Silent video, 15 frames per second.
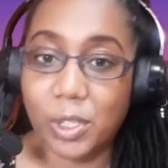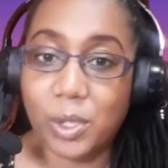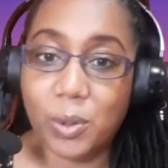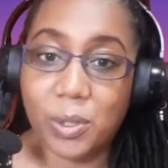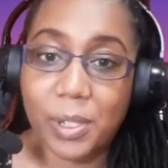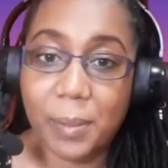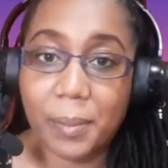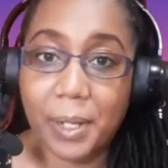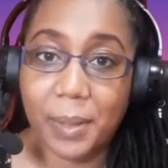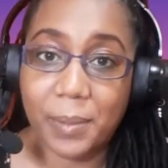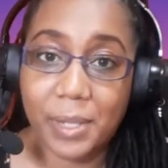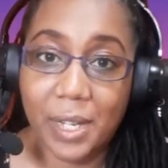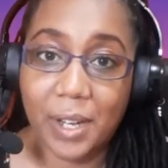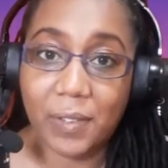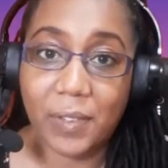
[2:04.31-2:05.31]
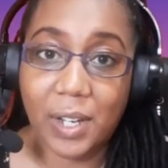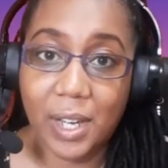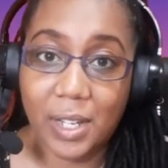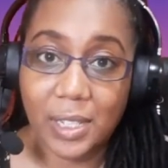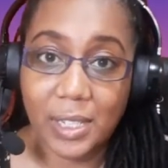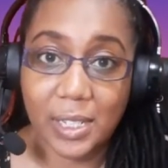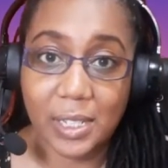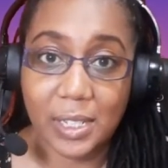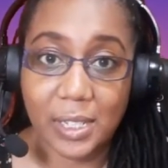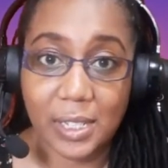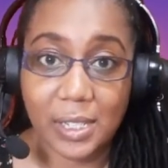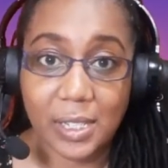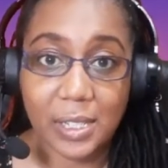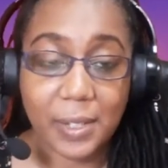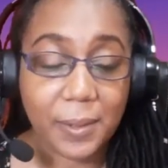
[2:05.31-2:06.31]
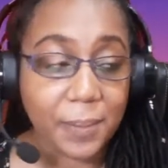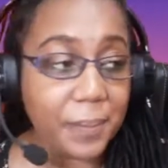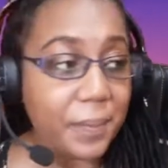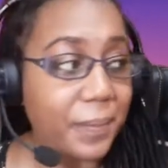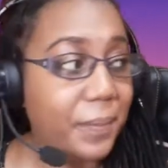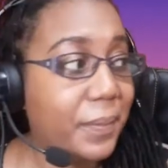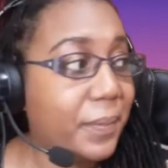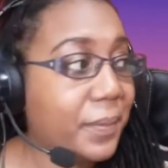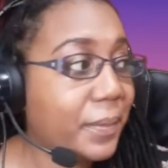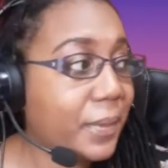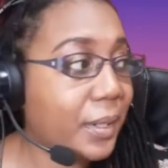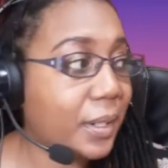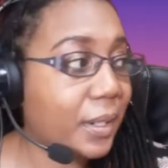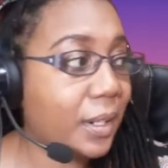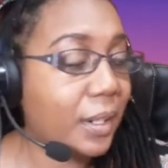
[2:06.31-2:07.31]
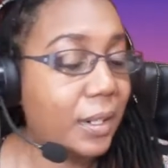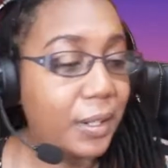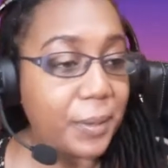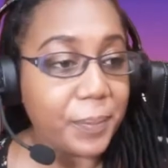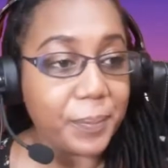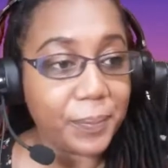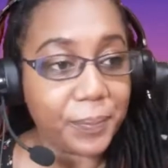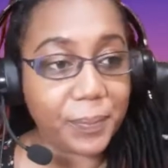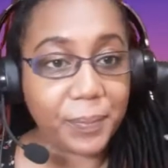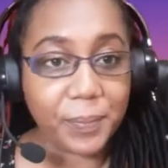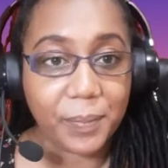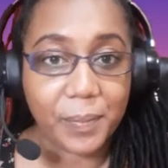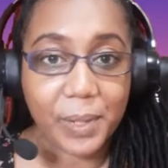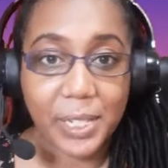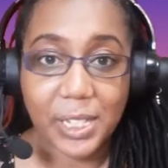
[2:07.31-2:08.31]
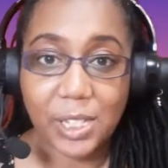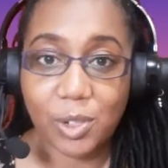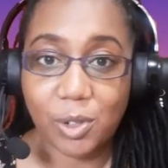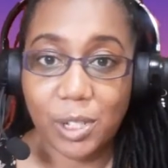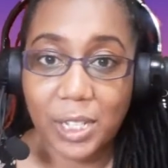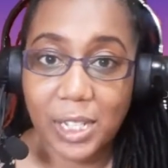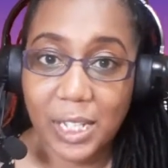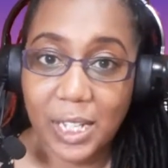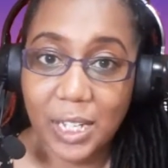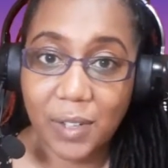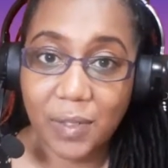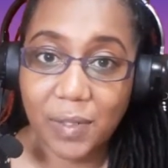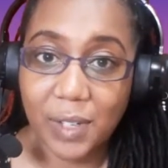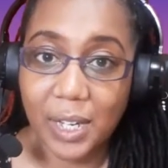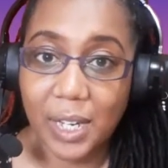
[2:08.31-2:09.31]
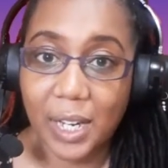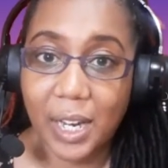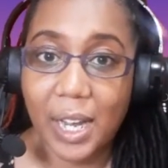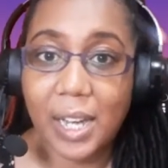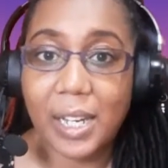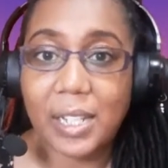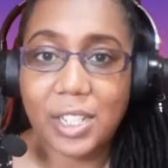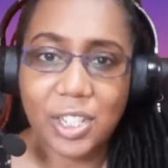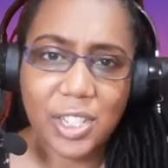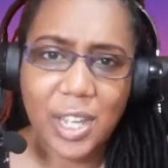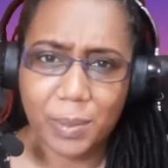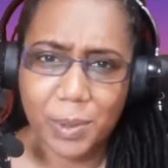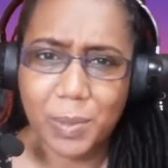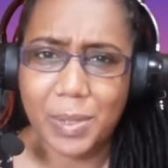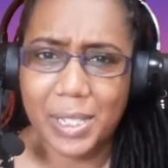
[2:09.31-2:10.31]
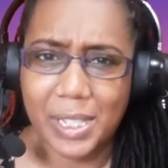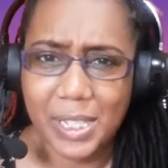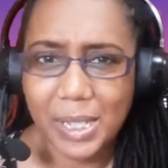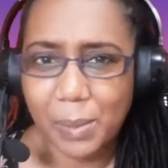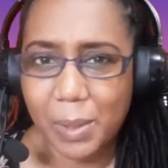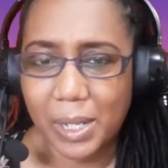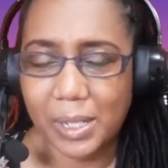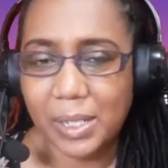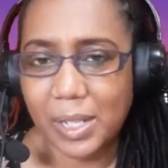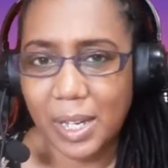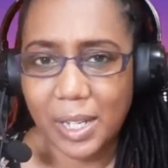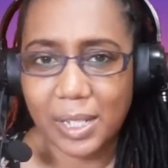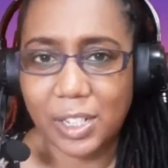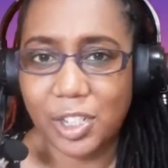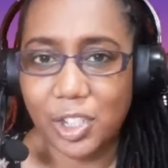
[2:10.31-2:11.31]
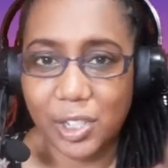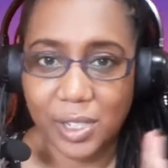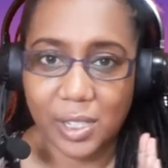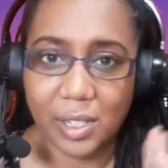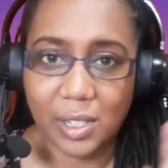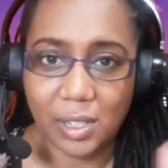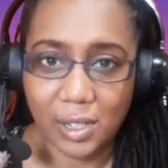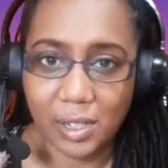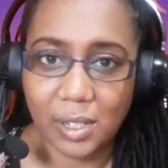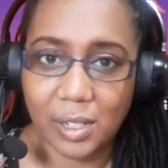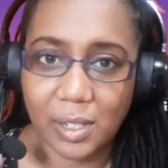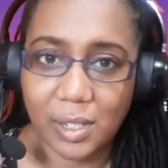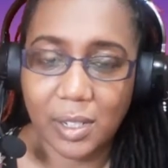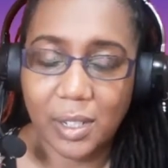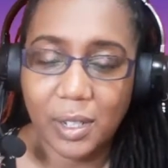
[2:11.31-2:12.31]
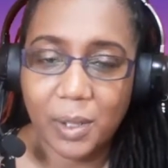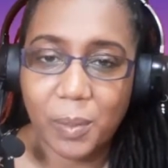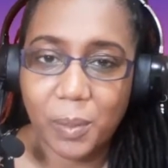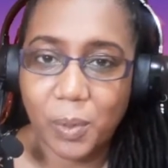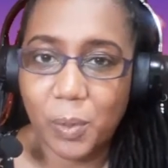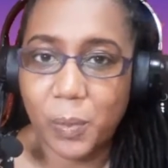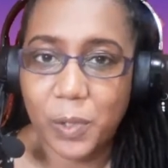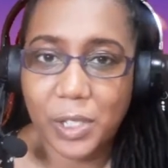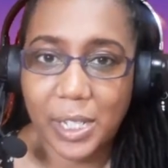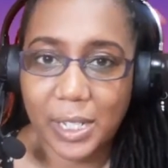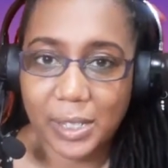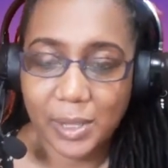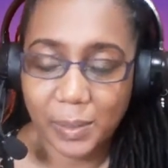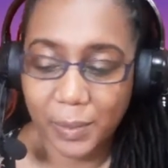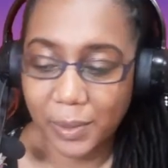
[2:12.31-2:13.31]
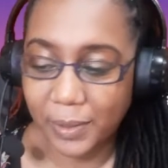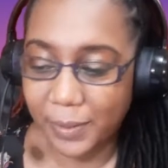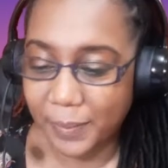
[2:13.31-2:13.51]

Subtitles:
So sometimes I have classes later on in the evening, and it just helps me to see better, and I just look more presentable.